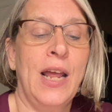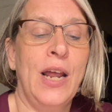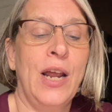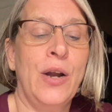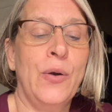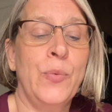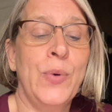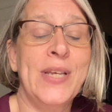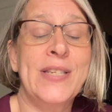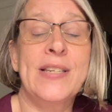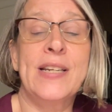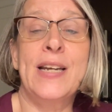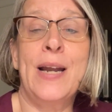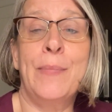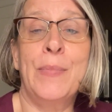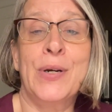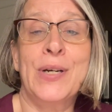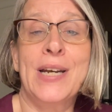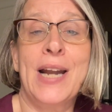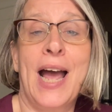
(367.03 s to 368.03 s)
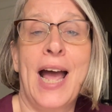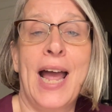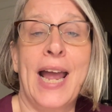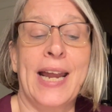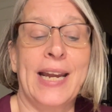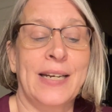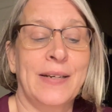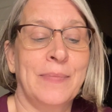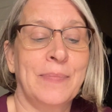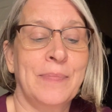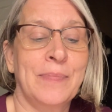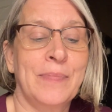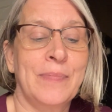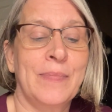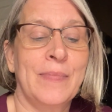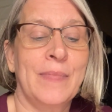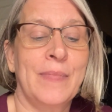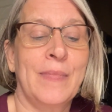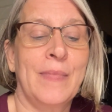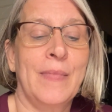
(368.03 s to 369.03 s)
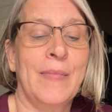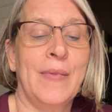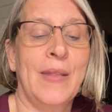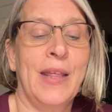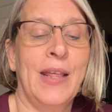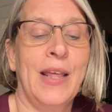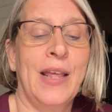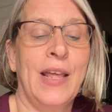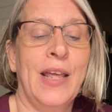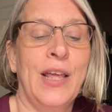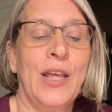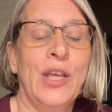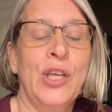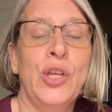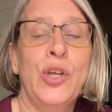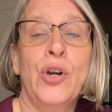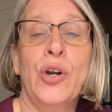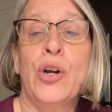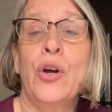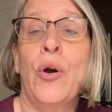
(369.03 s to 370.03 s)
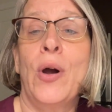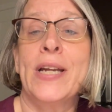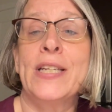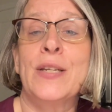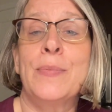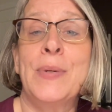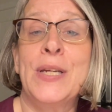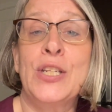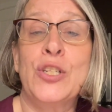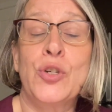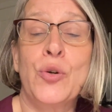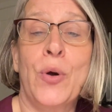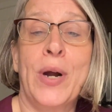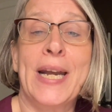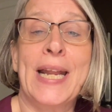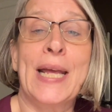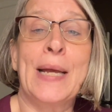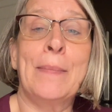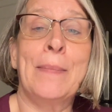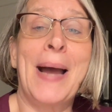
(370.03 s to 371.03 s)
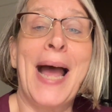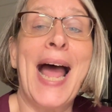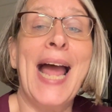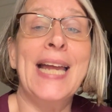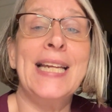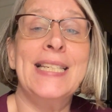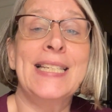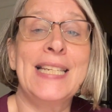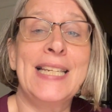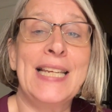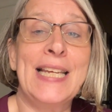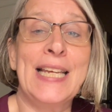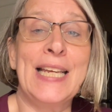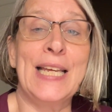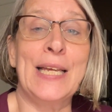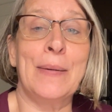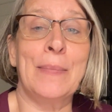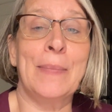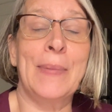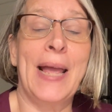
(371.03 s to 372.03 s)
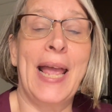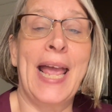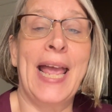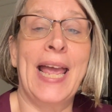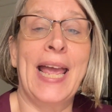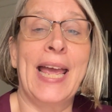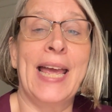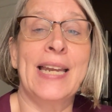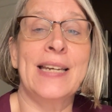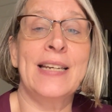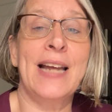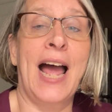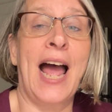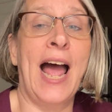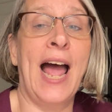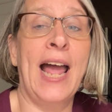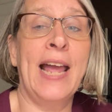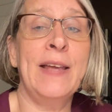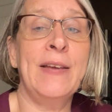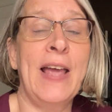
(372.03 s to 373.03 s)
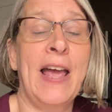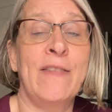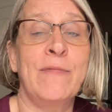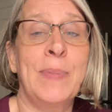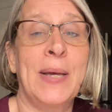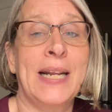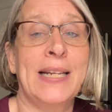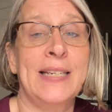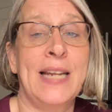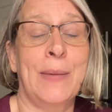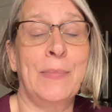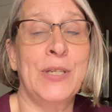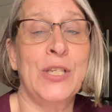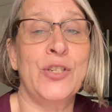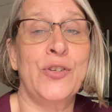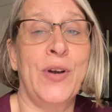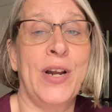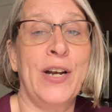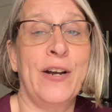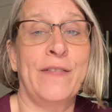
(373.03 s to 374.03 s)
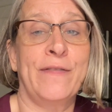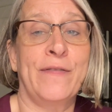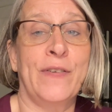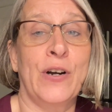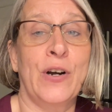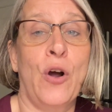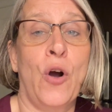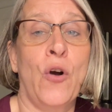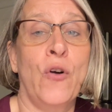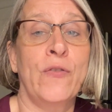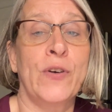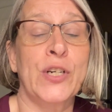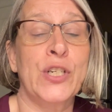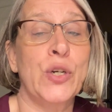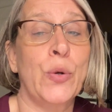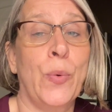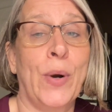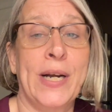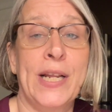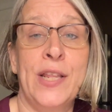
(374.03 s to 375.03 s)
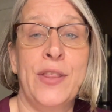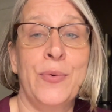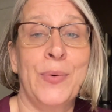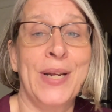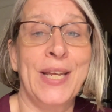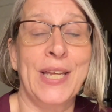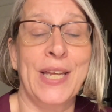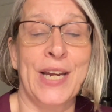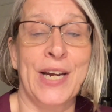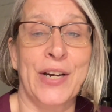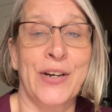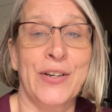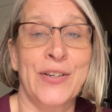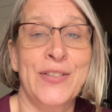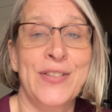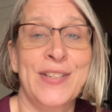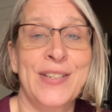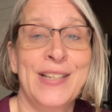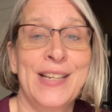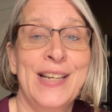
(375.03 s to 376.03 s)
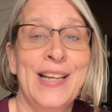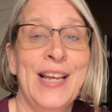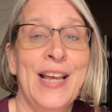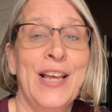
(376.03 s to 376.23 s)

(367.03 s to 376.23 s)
Reason number 9, you're going to be joining my team, and I have been a demonstrator for over 23 years.